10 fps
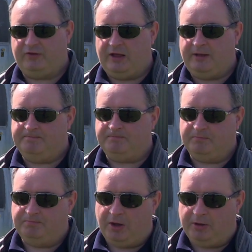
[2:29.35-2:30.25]
Um,
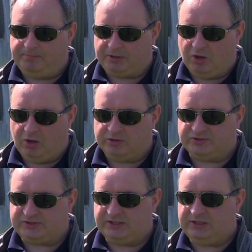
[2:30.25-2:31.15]
but
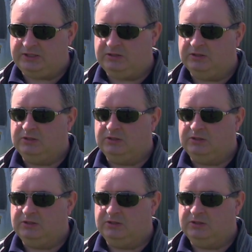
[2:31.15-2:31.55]
because the